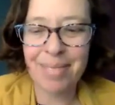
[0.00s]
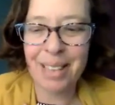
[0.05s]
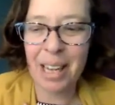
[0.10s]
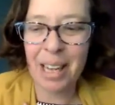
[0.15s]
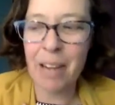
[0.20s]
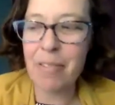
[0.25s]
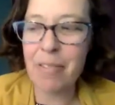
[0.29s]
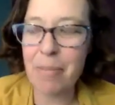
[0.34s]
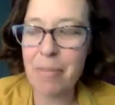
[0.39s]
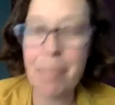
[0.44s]

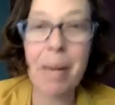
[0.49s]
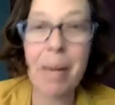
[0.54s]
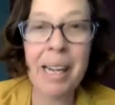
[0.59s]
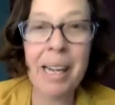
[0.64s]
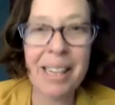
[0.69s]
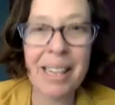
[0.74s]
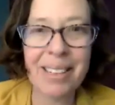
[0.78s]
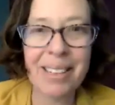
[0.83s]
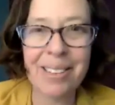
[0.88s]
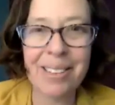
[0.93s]
of
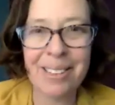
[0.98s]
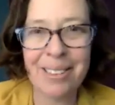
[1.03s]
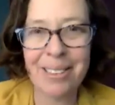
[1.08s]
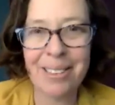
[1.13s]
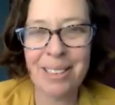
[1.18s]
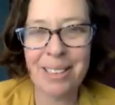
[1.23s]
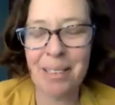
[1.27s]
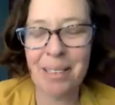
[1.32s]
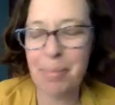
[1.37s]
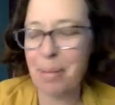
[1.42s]
my
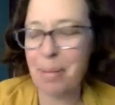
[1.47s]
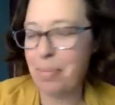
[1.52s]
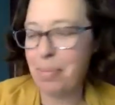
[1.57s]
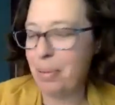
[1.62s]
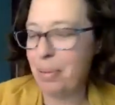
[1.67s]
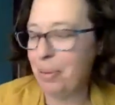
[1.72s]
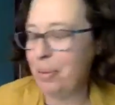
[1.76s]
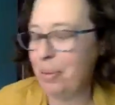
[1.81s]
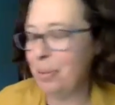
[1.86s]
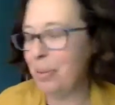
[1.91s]
elders, the
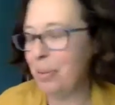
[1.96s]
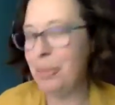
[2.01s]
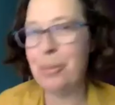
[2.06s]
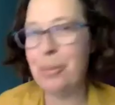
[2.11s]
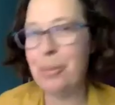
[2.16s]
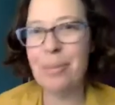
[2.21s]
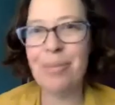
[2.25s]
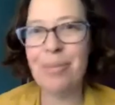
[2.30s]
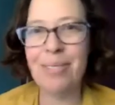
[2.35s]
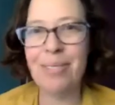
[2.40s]
people
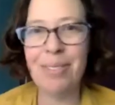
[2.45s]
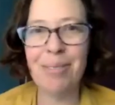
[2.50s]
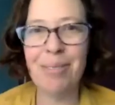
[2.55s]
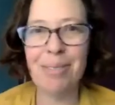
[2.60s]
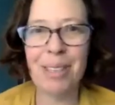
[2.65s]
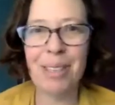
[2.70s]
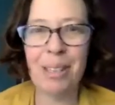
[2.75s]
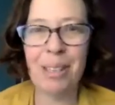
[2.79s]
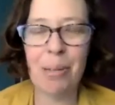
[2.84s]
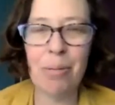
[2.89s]
who
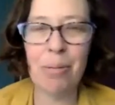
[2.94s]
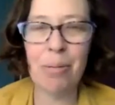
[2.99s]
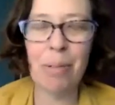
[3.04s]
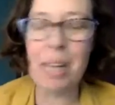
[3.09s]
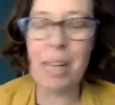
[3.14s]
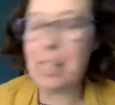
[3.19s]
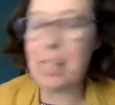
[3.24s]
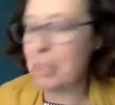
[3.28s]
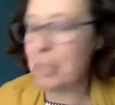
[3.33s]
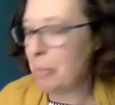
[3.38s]

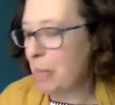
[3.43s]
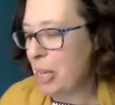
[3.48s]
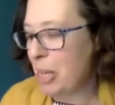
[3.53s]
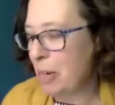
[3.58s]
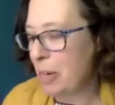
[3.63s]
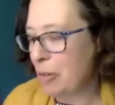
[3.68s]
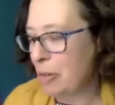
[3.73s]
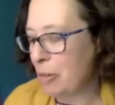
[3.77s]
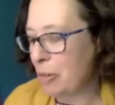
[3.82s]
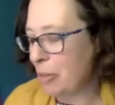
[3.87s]
raised me
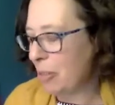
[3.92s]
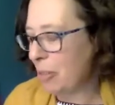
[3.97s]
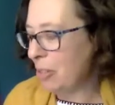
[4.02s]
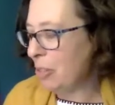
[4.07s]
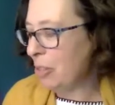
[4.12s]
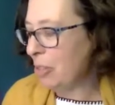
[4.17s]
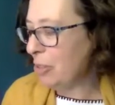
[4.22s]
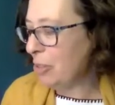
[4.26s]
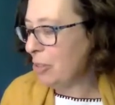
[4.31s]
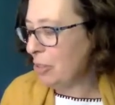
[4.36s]
or
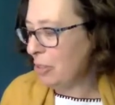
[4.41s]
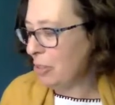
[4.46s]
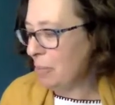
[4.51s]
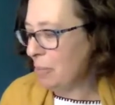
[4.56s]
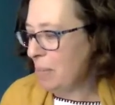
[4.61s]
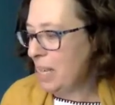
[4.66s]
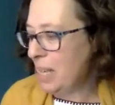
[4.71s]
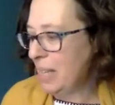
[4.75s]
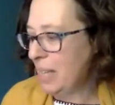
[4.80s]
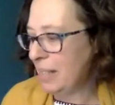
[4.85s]
nurtured
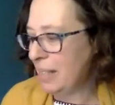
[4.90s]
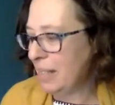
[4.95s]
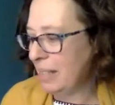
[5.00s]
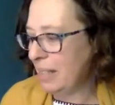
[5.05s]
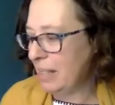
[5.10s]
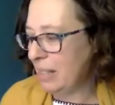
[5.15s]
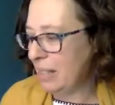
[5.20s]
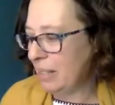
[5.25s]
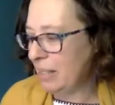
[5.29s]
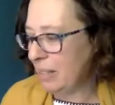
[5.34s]
me as a
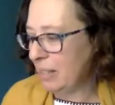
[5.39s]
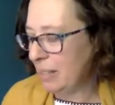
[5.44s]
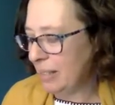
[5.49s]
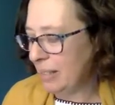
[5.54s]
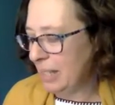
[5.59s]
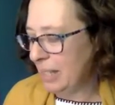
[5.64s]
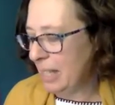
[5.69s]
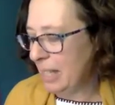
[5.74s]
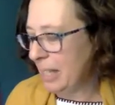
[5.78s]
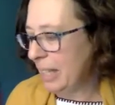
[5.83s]
little
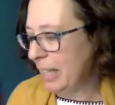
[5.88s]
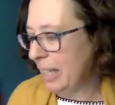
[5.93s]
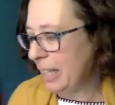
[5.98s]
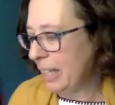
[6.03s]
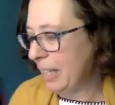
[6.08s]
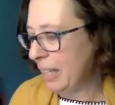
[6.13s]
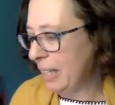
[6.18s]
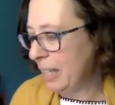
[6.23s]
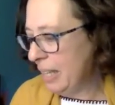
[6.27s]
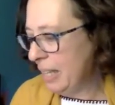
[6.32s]

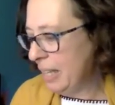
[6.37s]
seedling.